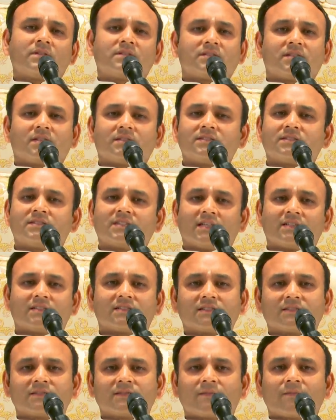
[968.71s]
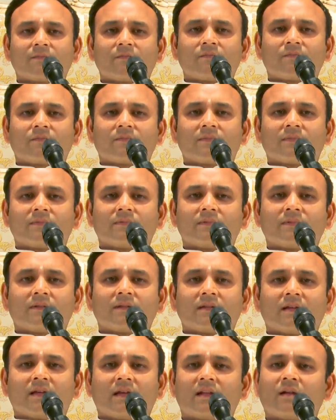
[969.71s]
the sun sets.
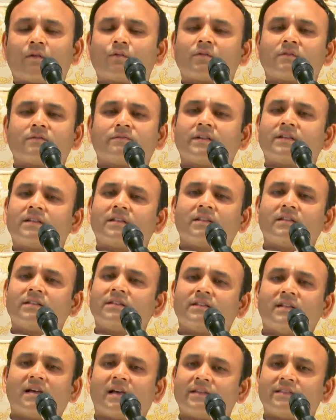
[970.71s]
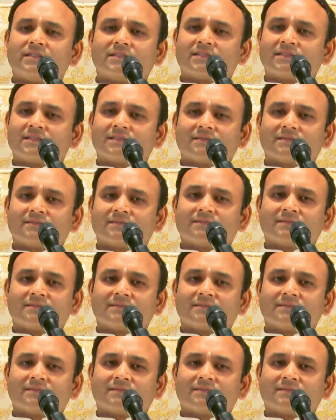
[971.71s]
And out of fatigue, he dies.